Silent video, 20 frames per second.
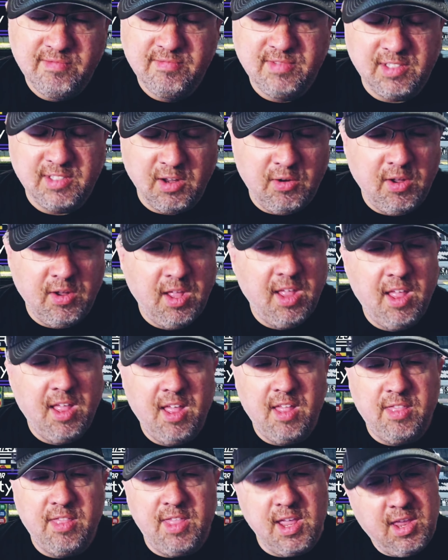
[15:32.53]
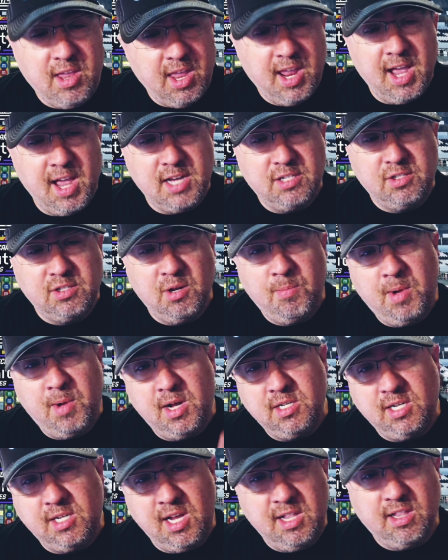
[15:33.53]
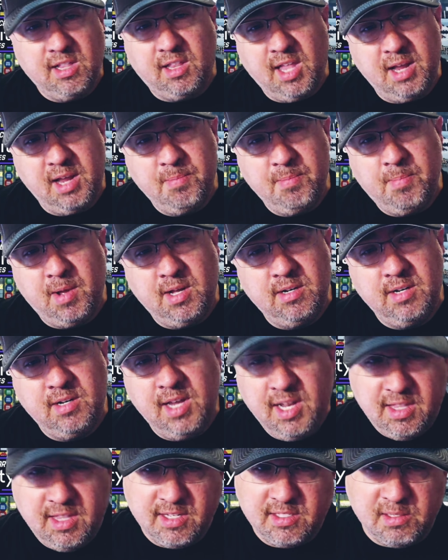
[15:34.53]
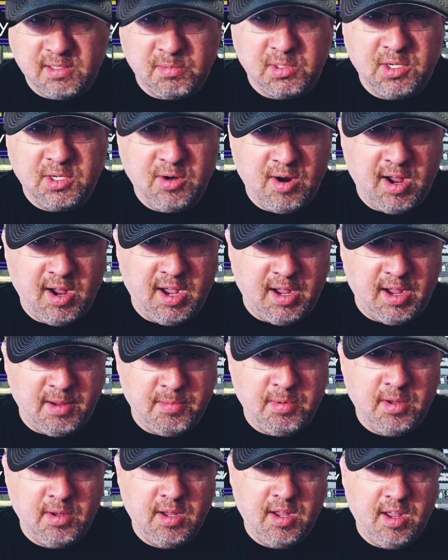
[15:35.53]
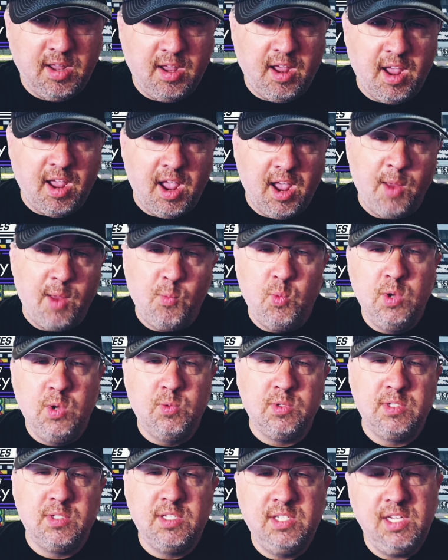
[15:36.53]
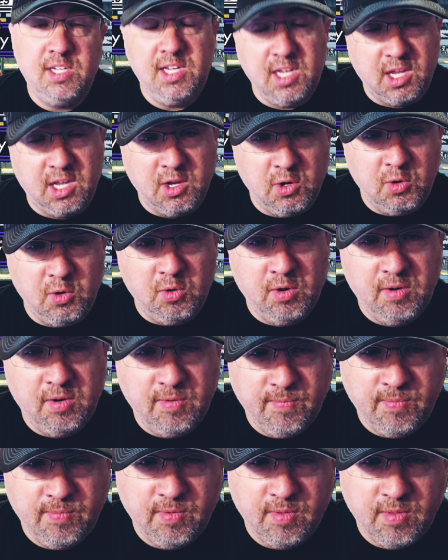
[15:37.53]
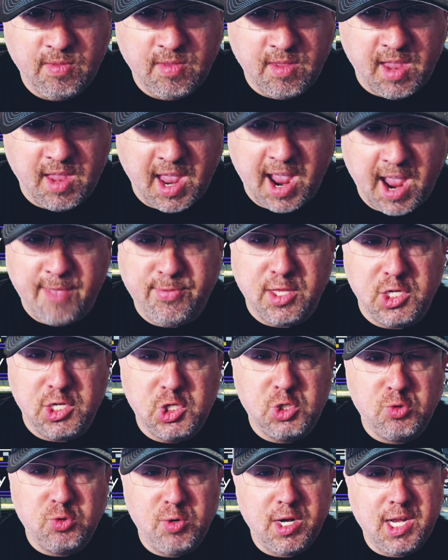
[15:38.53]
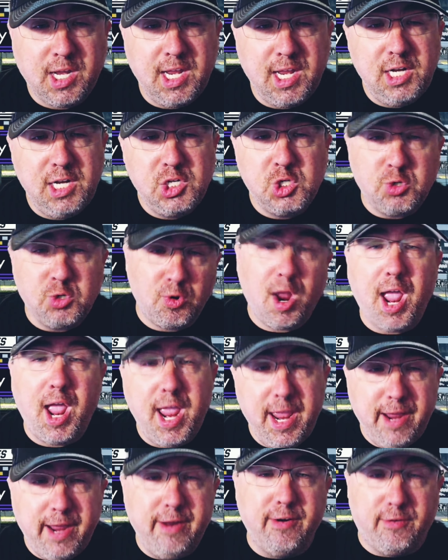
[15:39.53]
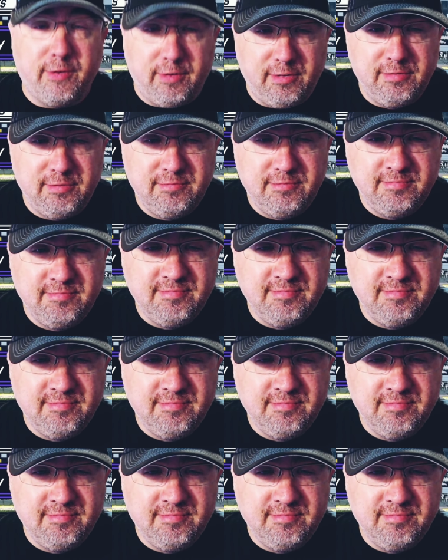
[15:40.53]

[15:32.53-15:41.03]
So thank you guys so much. Hit the like button, hit the subscribe, and we will see you at the Tricky Triangle.